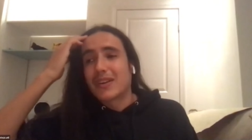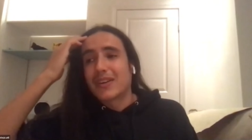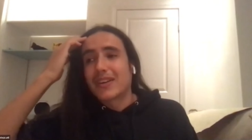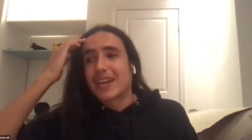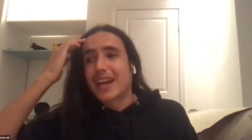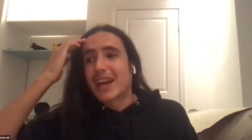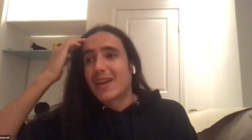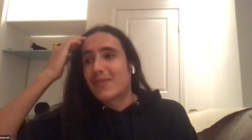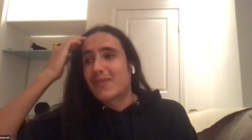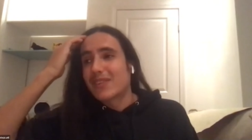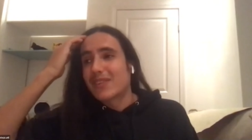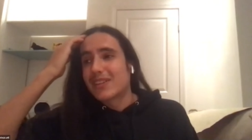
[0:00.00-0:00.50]

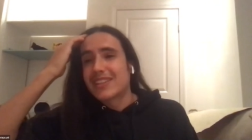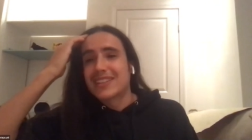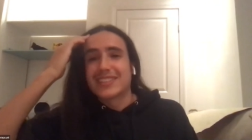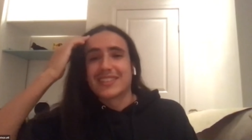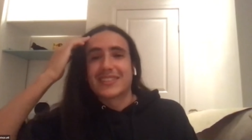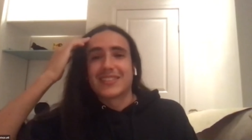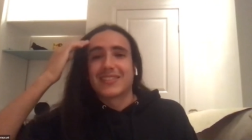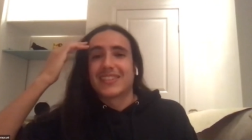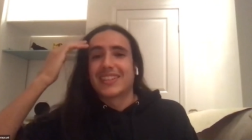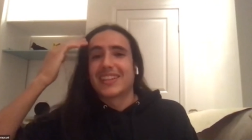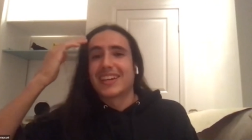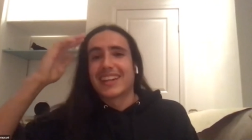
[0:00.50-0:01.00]
about
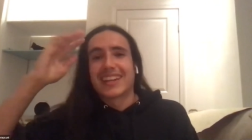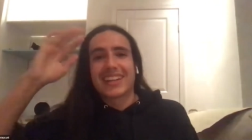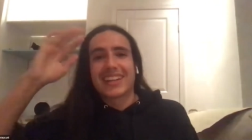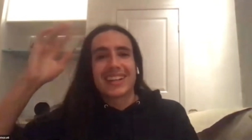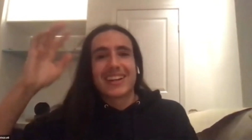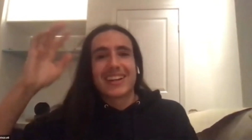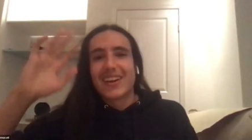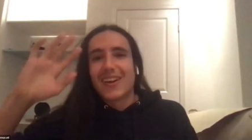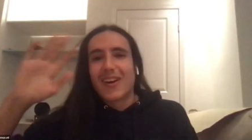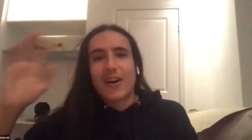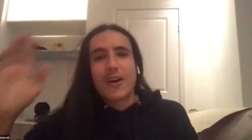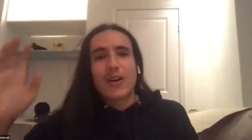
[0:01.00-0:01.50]
capitalism and
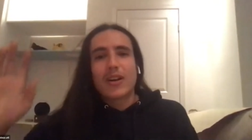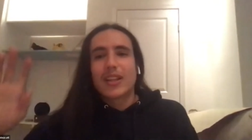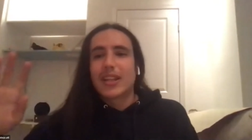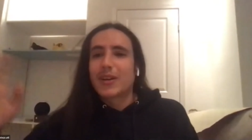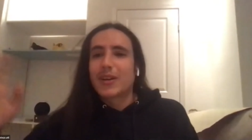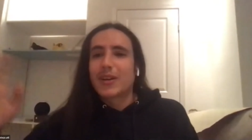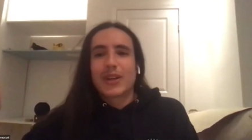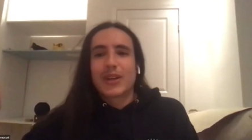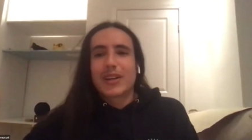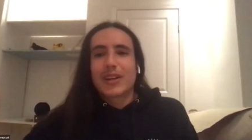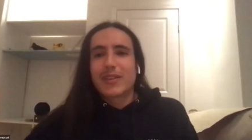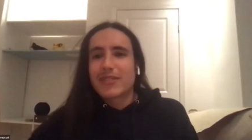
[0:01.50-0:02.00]
like all
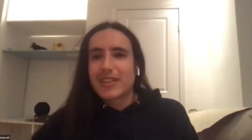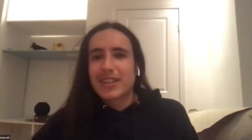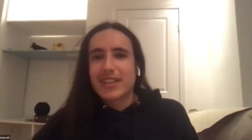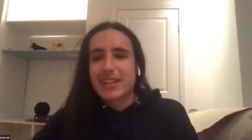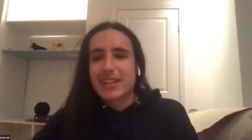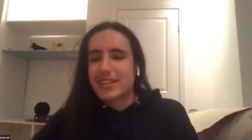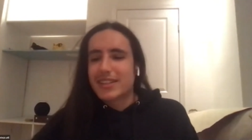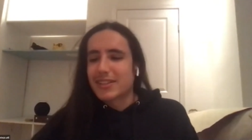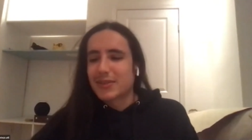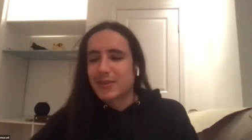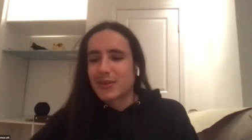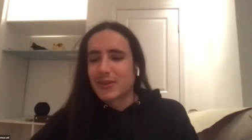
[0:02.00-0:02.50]
like whatever it
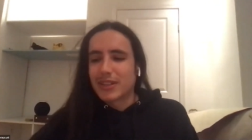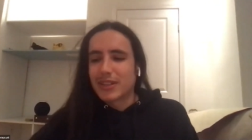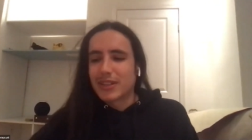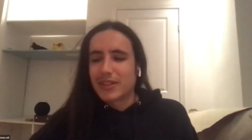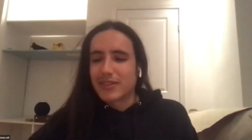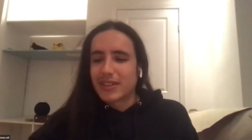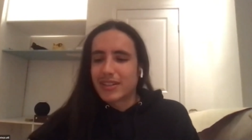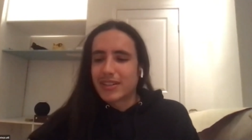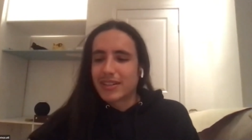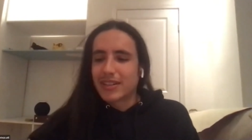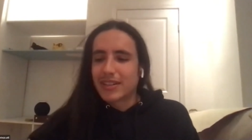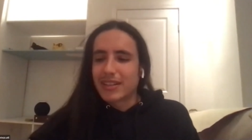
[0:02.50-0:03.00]
is, like
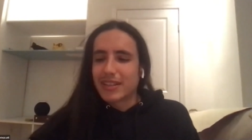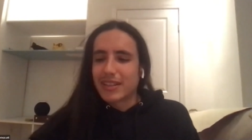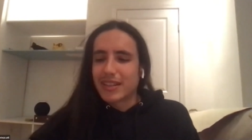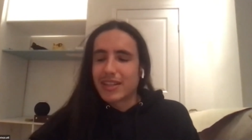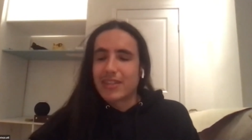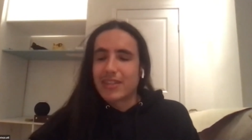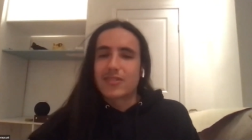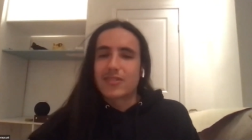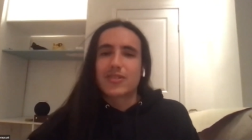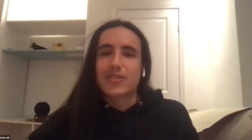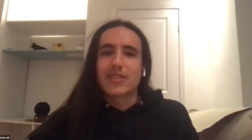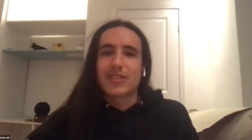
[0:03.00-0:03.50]
whatever
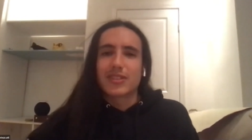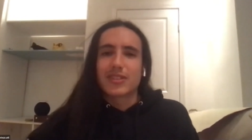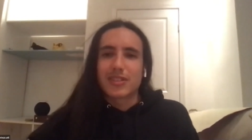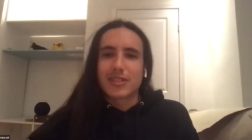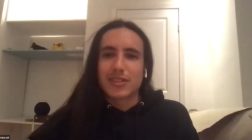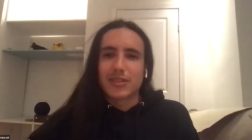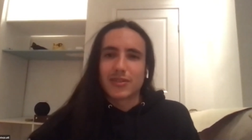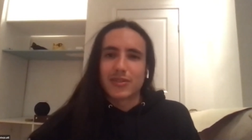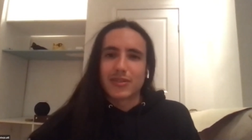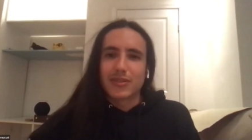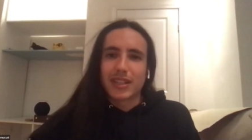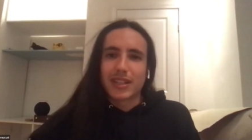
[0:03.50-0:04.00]
interests
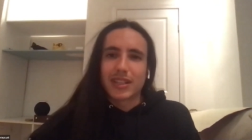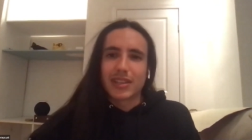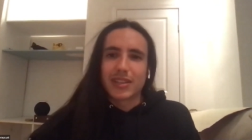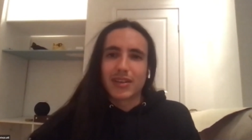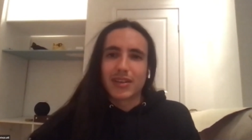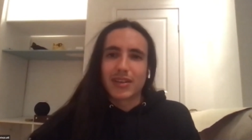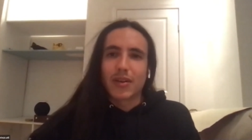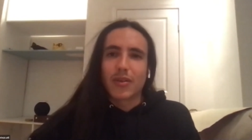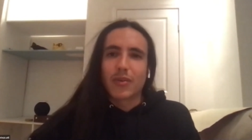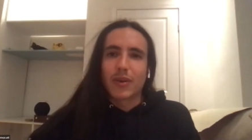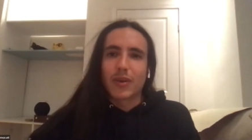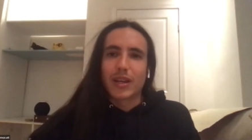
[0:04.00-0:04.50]
you, like
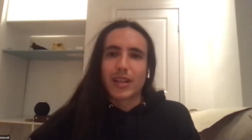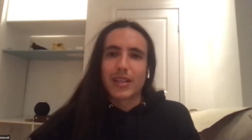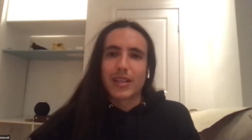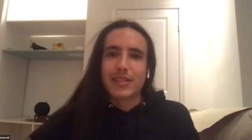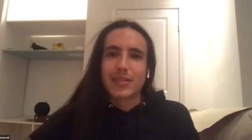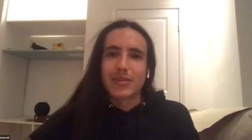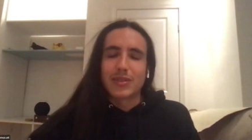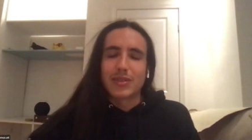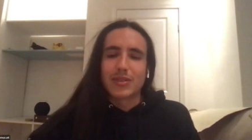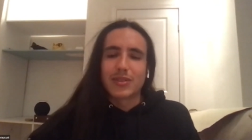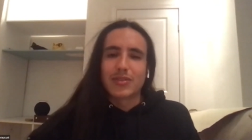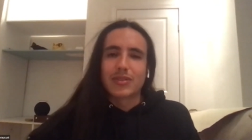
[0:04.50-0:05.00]
there are
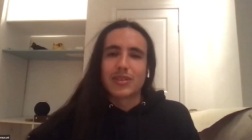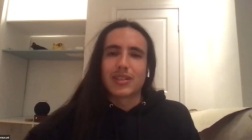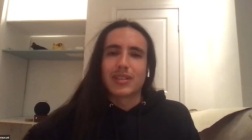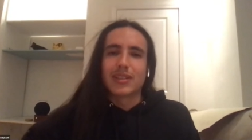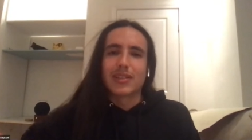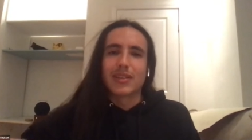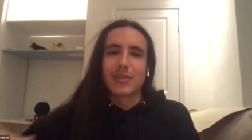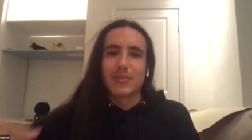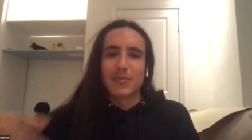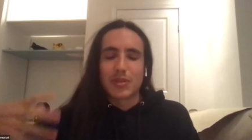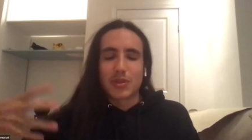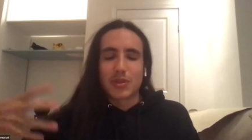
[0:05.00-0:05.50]
ways in which you
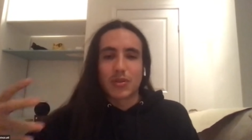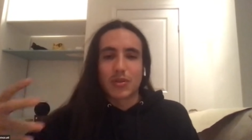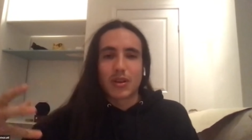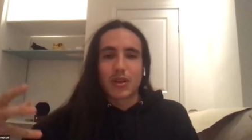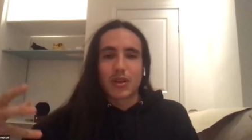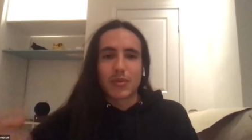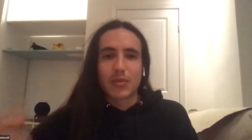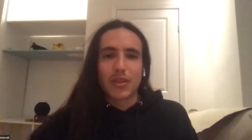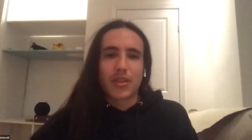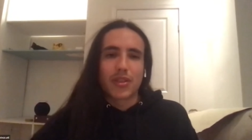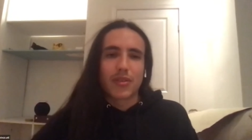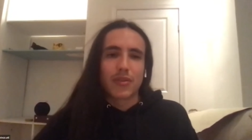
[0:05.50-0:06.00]
can
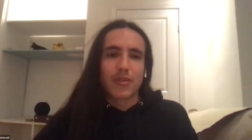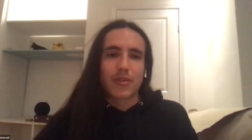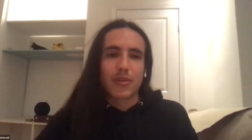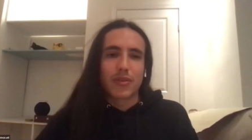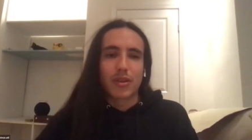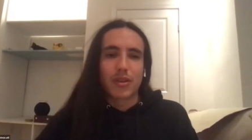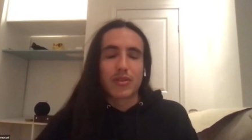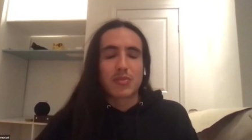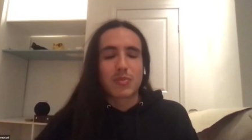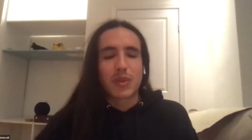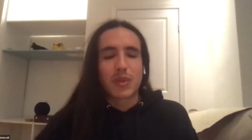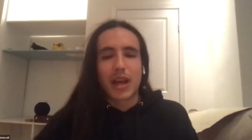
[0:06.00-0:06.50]
absorb through
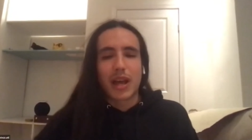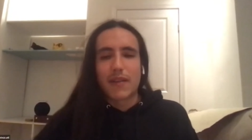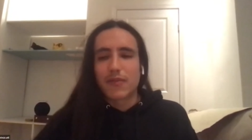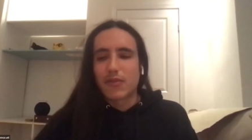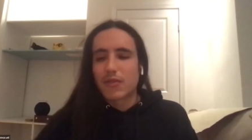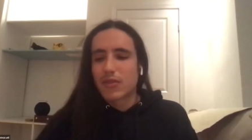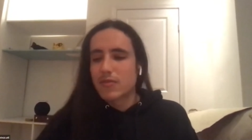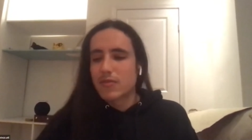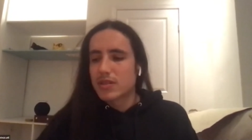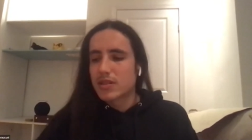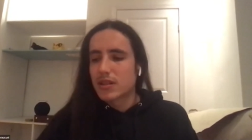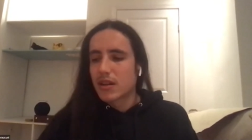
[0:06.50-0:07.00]
those
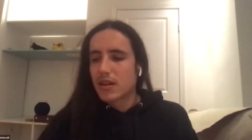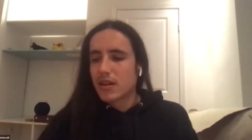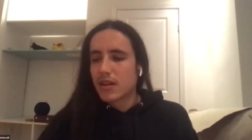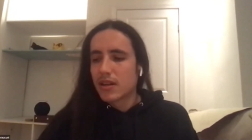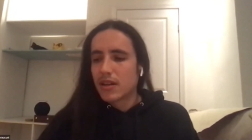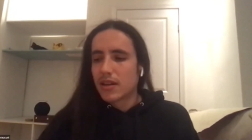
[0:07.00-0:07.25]
platforms.